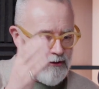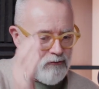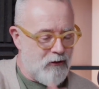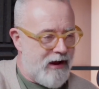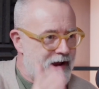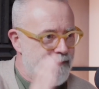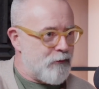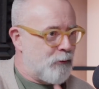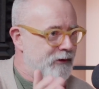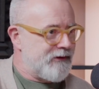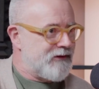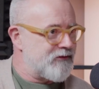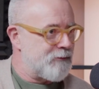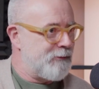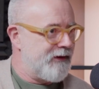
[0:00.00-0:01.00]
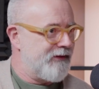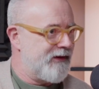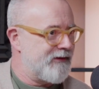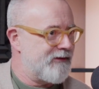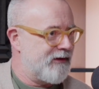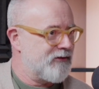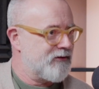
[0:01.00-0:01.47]
right, everyone needs to be at their
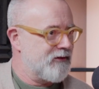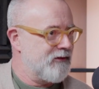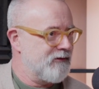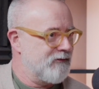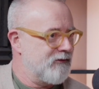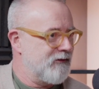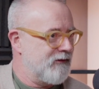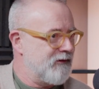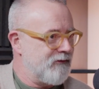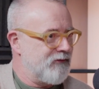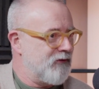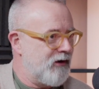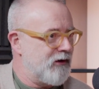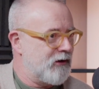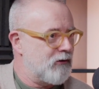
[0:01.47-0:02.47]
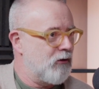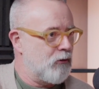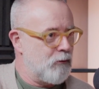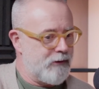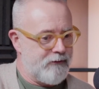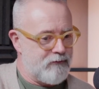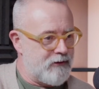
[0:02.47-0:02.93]
desk at 9 o'clock
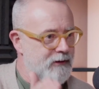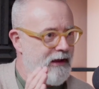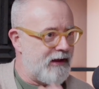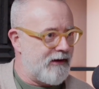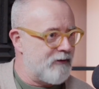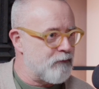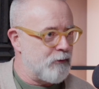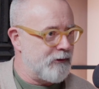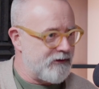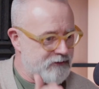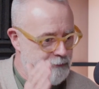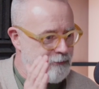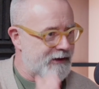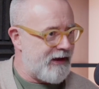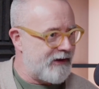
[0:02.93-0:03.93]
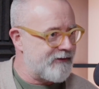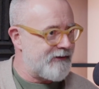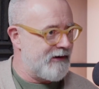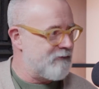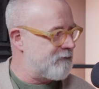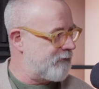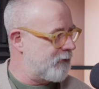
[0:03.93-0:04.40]
or whatever, and everyone needs to be head
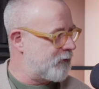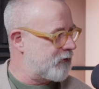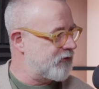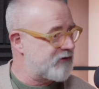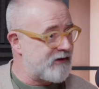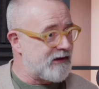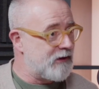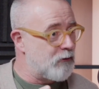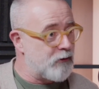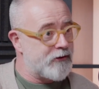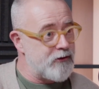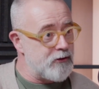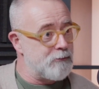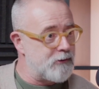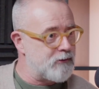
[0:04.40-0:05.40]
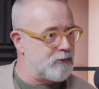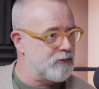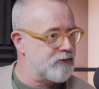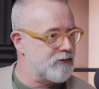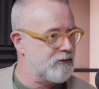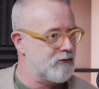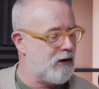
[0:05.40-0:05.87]
down focused in little cubicles.